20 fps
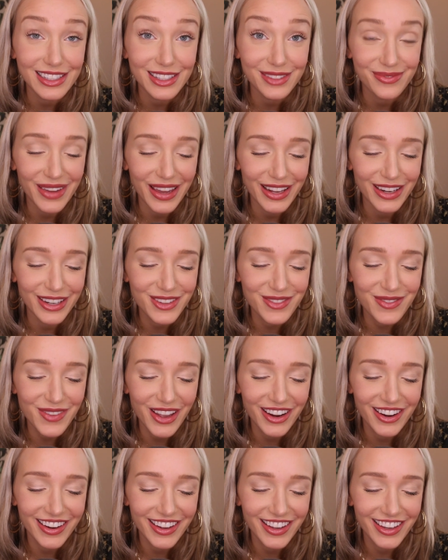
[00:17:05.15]
is made in
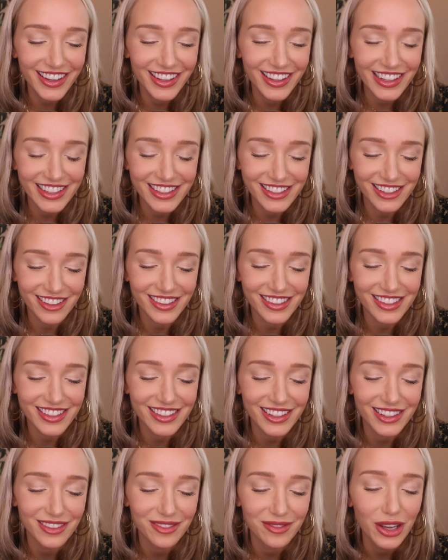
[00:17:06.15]
America. That's
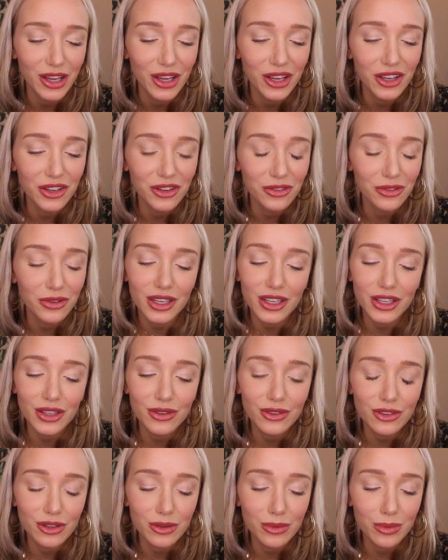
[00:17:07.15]
awesome.
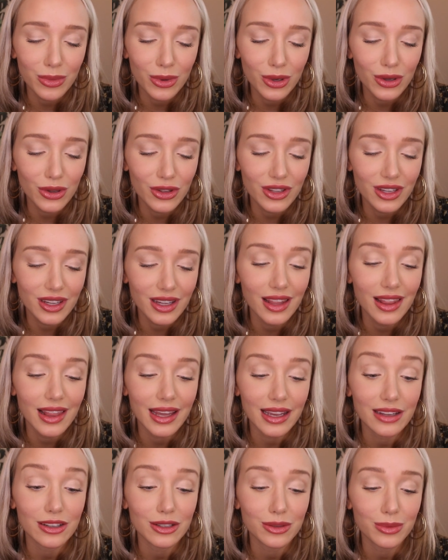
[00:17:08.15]
Reusable,
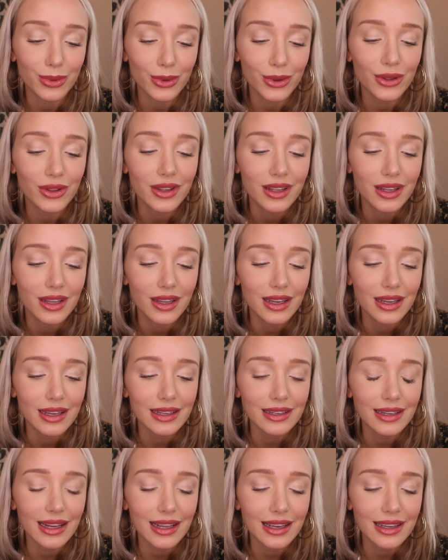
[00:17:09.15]
collectible.
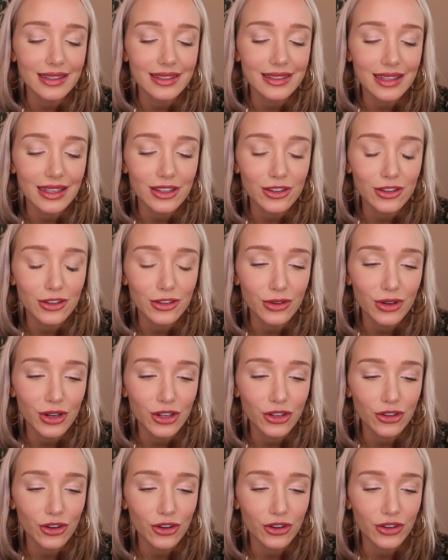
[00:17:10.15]
Take a sensory
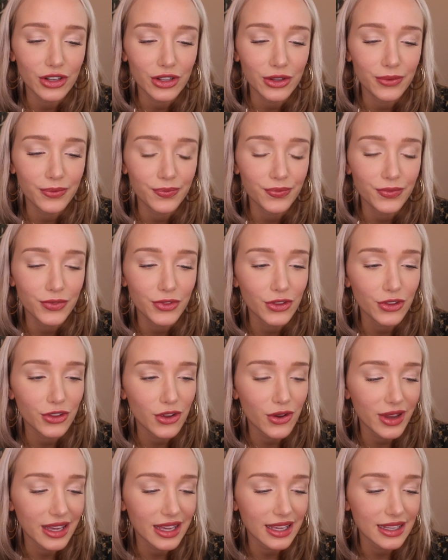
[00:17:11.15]
journey.
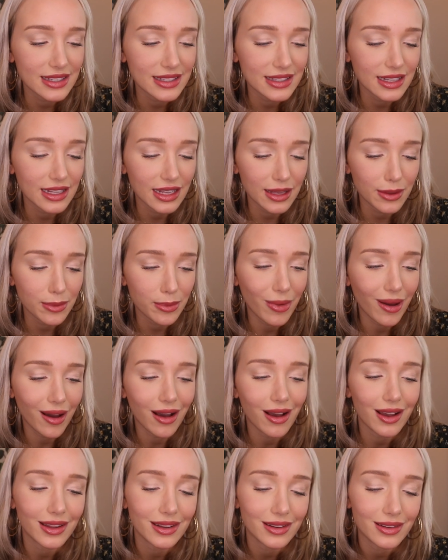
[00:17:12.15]
So I guess the
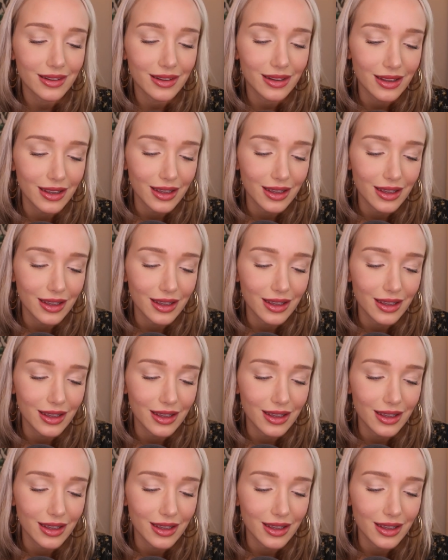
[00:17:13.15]
pot